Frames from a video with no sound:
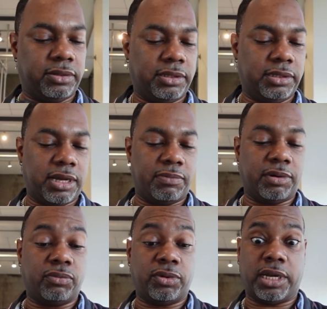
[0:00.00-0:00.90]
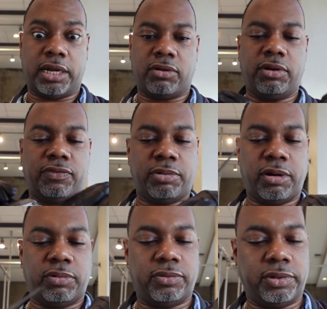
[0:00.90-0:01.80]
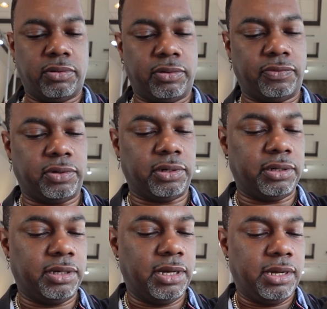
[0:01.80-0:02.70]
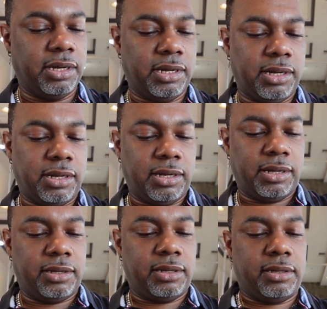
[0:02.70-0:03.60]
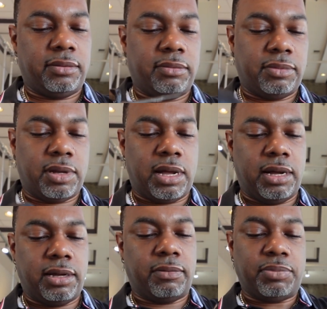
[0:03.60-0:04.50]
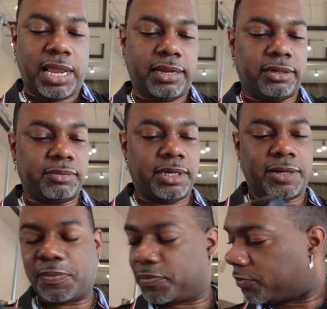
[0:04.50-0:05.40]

Okay. but we're not going for purple. We're going for we're going for this. Platinum, yeah.